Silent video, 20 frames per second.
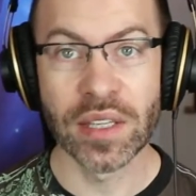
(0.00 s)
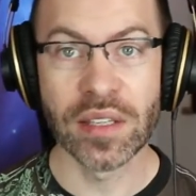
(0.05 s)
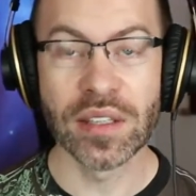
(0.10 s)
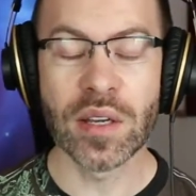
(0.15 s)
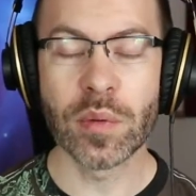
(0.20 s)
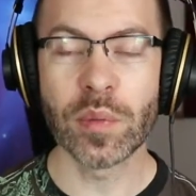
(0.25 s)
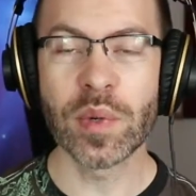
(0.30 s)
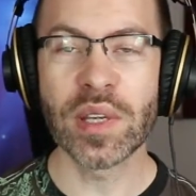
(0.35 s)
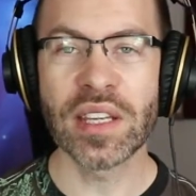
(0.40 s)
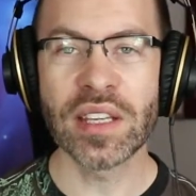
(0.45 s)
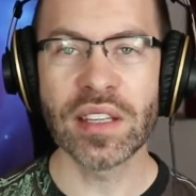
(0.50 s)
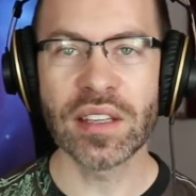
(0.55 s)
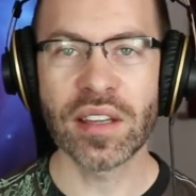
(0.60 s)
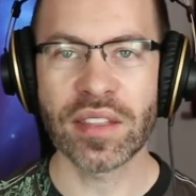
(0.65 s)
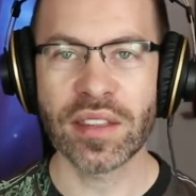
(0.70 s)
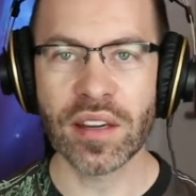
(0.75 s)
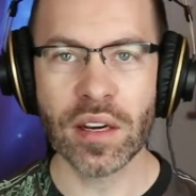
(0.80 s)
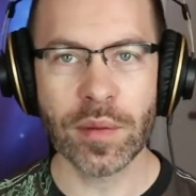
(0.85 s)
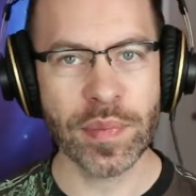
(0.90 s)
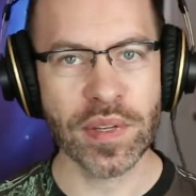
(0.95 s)
Now, we
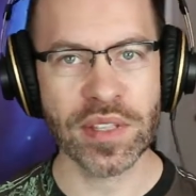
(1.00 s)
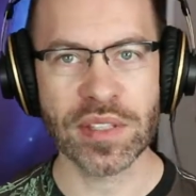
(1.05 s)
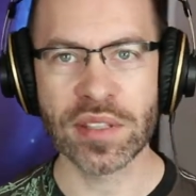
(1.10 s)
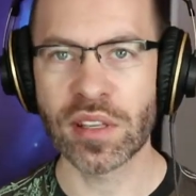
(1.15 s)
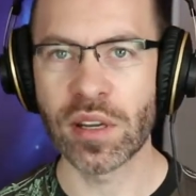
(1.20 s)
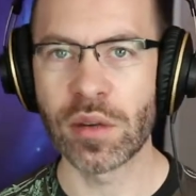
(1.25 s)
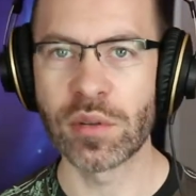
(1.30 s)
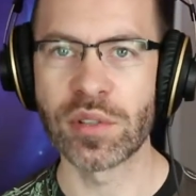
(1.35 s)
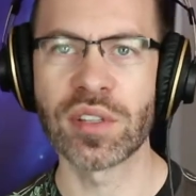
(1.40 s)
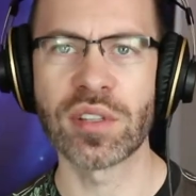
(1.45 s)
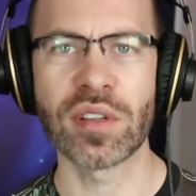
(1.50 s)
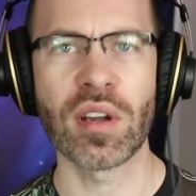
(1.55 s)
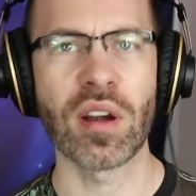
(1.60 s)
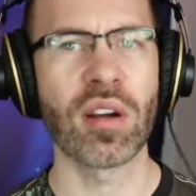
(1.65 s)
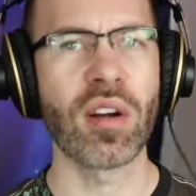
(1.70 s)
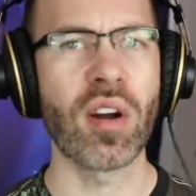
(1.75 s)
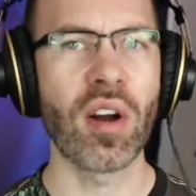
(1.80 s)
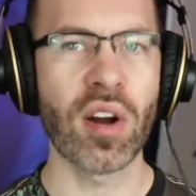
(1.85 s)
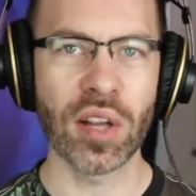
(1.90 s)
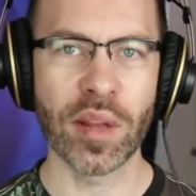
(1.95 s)
therapists and coaches
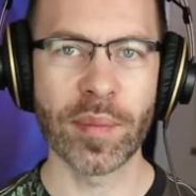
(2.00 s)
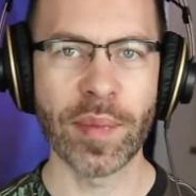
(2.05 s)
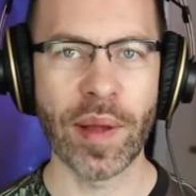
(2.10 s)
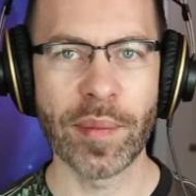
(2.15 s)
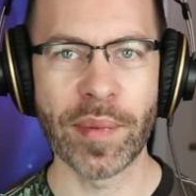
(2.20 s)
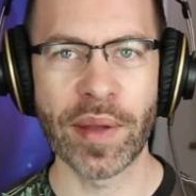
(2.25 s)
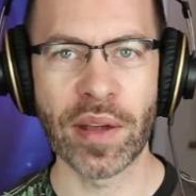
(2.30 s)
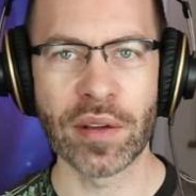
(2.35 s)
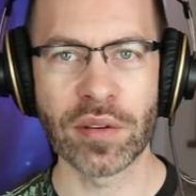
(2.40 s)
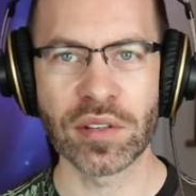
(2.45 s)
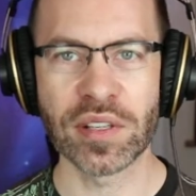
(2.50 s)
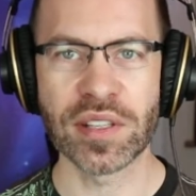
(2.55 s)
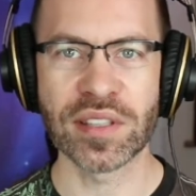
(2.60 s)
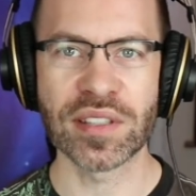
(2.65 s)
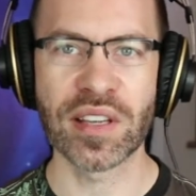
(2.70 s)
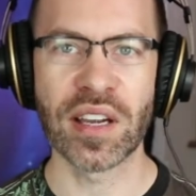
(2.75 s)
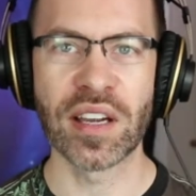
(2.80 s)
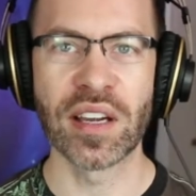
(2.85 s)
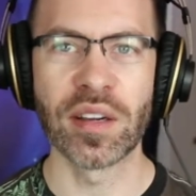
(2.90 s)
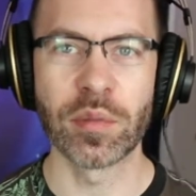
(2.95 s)
are all about
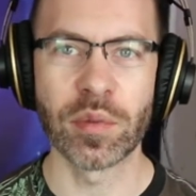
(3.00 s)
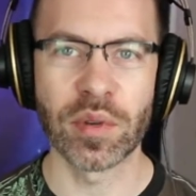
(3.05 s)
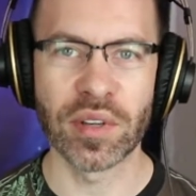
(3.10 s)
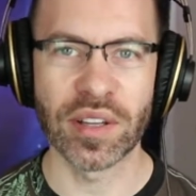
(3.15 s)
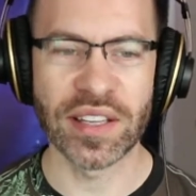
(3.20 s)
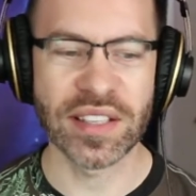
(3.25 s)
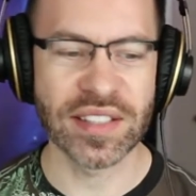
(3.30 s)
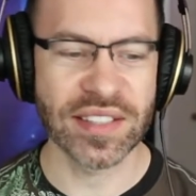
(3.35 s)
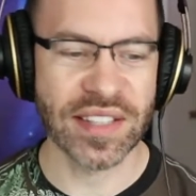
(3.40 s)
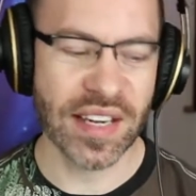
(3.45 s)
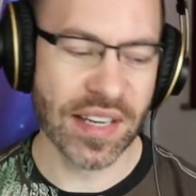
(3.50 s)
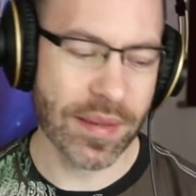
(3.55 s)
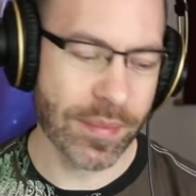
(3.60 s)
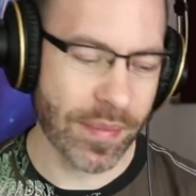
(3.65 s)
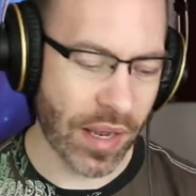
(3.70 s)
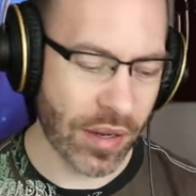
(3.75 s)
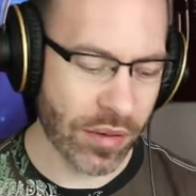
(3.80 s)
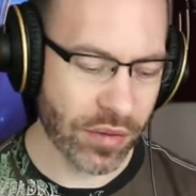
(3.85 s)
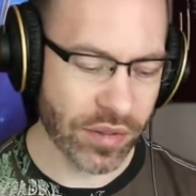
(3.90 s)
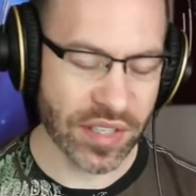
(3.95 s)
boundaries. We're like setting
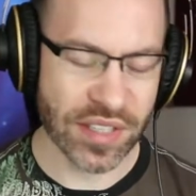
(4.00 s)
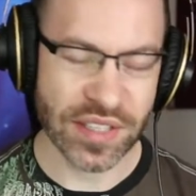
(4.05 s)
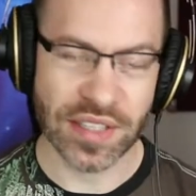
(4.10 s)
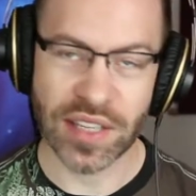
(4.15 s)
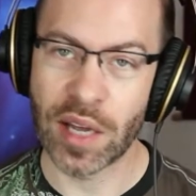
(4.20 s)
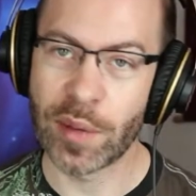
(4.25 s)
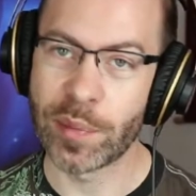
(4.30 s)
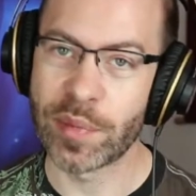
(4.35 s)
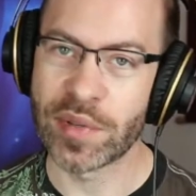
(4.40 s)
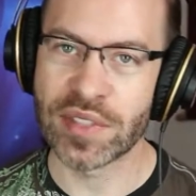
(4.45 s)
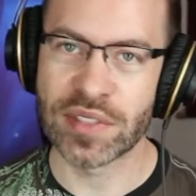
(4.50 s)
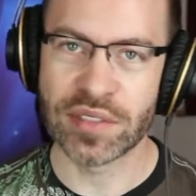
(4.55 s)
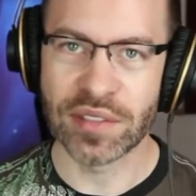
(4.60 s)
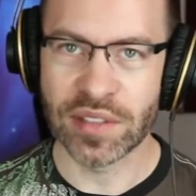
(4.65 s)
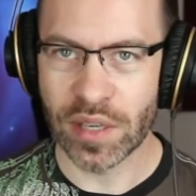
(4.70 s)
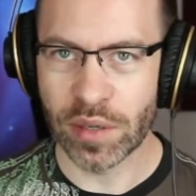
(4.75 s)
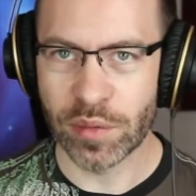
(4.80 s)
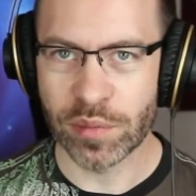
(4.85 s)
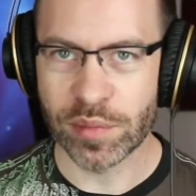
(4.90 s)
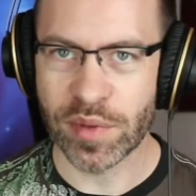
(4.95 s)
boundaries to help us,
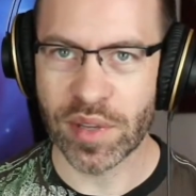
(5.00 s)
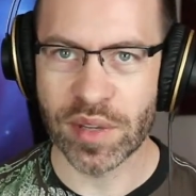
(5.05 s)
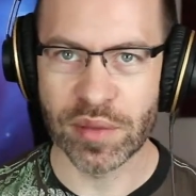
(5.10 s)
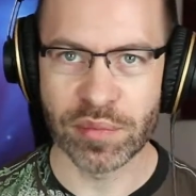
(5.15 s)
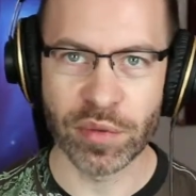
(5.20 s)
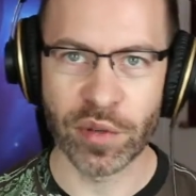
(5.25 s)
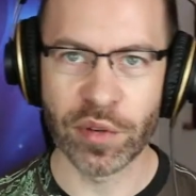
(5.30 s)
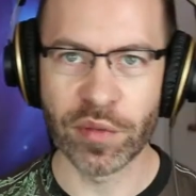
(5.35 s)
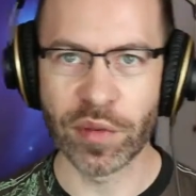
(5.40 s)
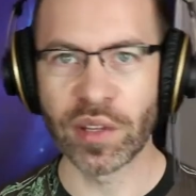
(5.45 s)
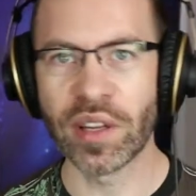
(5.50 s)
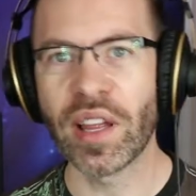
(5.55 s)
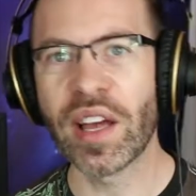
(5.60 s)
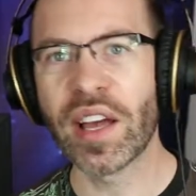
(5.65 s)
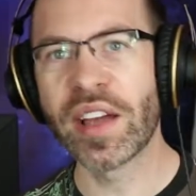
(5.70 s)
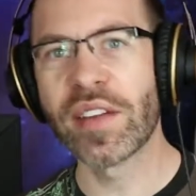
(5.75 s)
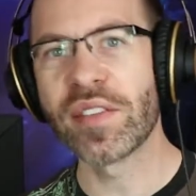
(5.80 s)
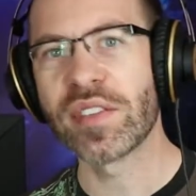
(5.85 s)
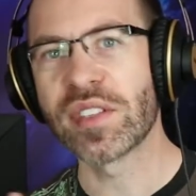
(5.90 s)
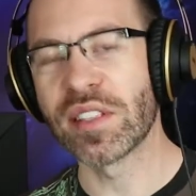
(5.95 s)
improve our
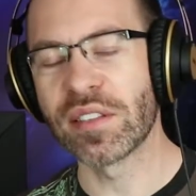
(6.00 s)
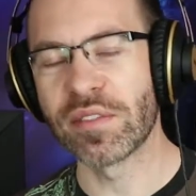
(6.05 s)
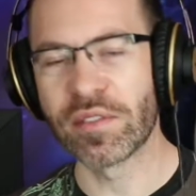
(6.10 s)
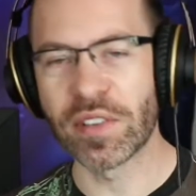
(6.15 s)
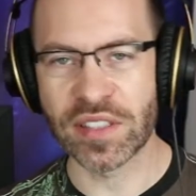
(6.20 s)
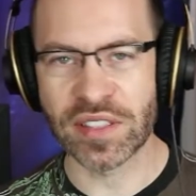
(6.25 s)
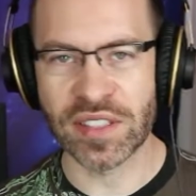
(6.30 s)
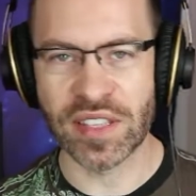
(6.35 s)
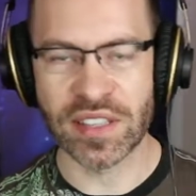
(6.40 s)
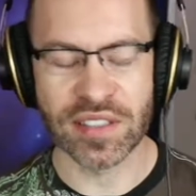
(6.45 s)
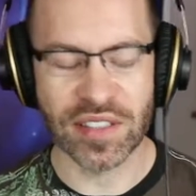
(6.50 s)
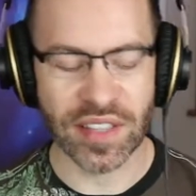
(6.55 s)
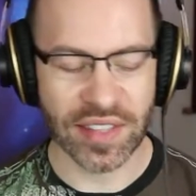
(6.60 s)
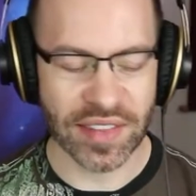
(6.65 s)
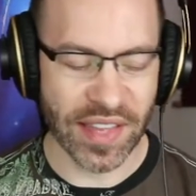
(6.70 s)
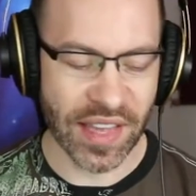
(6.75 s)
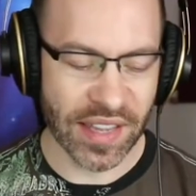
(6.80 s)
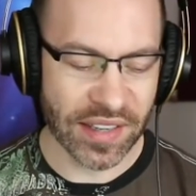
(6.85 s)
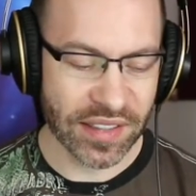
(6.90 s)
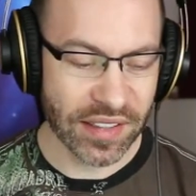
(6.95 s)
lives and fix things like
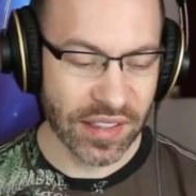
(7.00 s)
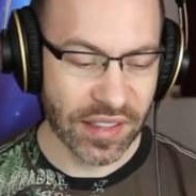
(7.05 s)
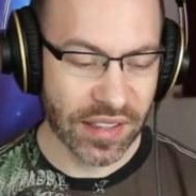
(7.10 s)
that.